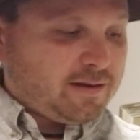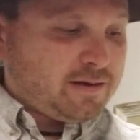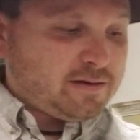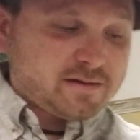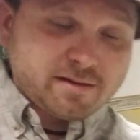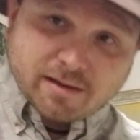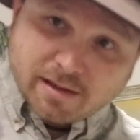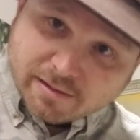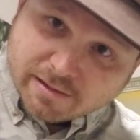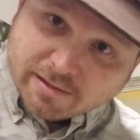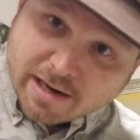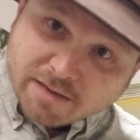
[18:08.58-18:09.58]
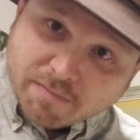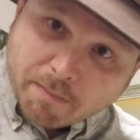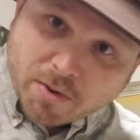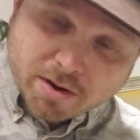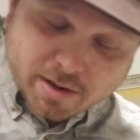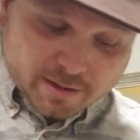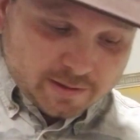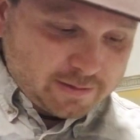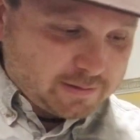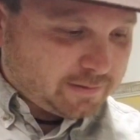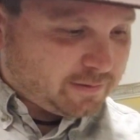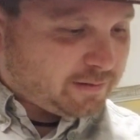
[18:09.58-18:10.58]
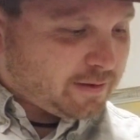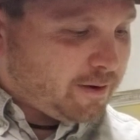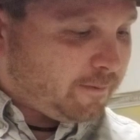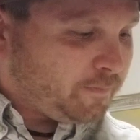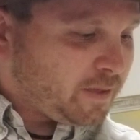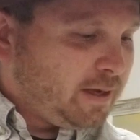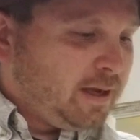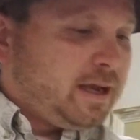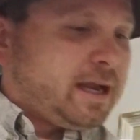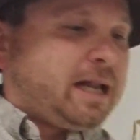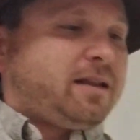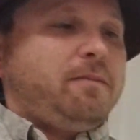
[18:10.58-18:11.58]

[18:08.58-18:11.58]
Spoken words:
she changed my book. So got to